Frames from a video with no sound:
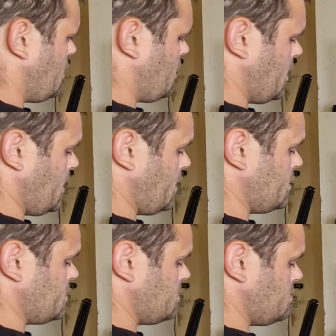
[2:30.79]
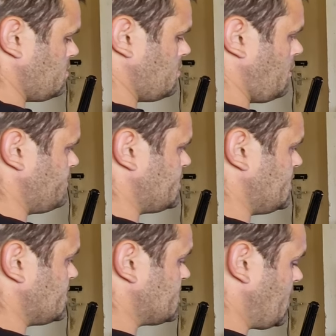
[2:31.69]

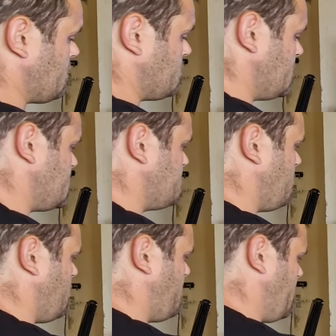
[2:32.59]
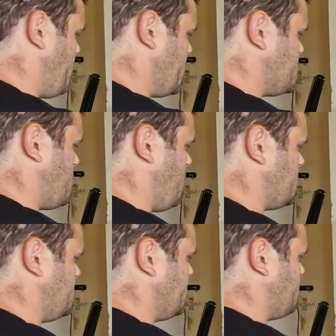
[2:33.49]
obviously, the sound. This is more about the picture quality.